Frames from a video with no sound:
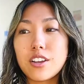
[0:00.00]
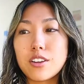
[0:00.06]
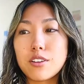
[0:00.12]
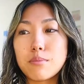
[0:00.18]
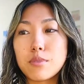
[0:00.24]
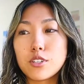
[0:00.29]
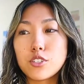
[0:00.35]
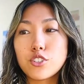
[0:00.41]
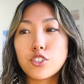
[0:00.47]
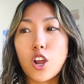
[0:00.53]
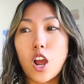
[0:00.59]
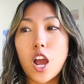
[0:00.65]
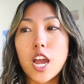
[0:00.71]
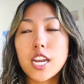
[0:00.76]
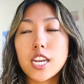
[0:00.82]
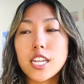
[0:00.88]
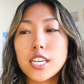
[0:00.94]
Um,
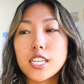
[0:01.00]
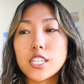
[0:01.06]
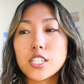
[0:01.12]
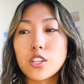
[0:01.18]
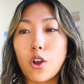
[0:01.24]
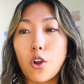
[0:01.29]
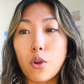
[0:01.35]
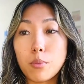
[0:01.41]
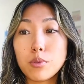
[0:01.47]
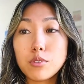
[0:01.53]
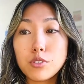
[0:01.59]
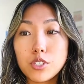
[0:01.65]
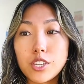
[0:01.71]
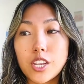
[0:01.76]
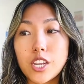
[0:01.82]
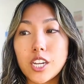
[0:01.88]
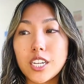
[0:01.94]
Sean is
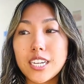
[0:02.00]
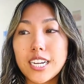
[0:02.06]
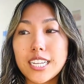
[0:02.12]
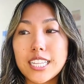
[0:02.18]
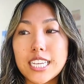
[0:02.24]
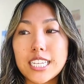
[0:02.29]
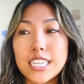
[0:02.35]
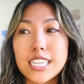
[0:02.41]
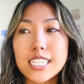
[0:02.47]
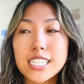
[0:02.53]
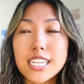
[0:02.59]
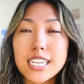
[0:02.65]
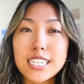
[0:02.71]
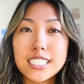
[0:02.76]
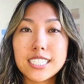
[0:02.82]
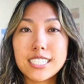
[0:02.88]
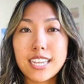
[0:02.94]
almost here. I think he's
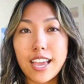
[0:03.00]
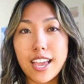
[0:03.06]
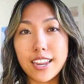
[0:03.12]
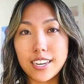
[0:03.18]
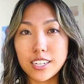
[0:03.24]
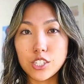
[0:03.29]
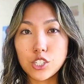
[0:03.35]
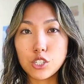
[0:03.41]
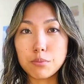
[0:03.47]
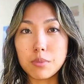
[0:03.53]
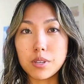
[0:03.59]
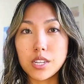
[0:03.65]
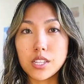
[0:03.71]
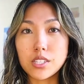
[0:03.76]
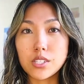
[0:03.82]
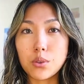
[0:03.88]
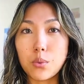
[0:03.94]
like 10-ish
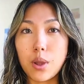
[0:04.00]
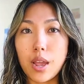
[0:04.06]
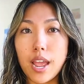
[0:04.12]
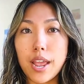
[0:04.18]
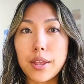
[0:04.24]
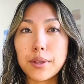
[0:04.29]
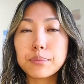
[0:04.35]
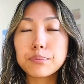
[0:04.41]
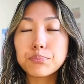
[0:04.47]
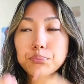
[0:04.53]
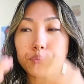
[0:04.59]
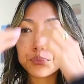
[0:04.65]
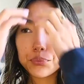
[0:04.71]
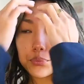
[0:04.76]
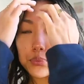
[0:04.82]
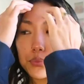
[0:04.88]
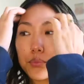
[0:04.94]
minutes away.
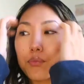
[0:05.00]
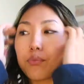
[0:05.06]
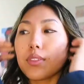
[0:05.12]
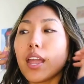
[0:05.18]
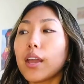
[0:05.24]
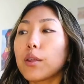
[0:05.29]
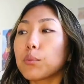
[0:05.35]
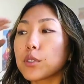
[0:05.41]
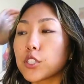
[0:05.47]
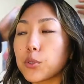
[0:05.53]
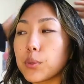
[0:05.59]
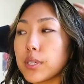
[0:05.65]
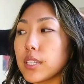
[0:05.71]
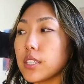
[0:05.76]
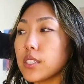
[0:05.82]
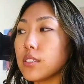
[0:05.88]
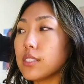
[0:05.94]
And we're
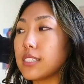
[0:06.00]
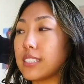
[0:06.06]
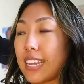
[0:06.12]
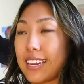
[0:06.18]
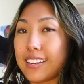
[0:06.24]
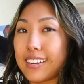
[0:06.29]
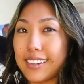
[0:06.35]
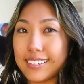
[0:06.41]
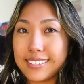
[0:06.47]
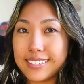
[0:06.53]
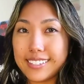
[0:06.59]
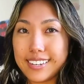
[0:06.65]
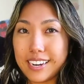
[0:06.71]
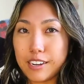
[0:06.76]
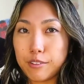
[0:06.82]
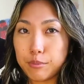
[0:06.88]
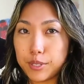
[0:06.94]
doing a little date night
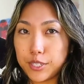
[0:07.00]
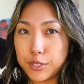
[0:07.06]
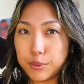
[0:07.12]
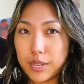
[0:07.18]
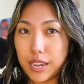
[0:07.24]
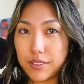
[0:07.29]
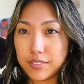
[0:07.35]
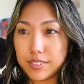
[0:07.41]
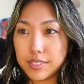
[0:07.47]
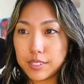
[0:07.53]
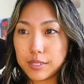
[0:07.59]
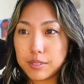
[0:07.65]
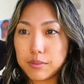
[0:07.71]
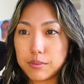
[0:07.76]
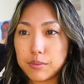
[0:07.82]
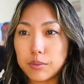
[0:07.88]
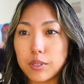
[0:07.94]
tonight because we haven't
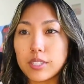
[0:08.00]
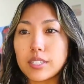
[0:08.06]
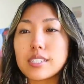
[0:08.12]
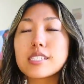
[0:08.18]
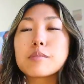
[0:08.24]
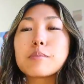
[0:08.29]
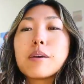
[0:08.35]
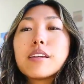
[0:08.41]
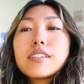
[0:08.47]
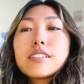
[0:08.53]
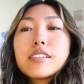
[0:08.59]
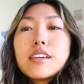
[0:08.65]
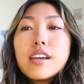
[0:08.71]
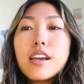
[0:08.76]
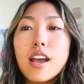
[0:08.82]
really spent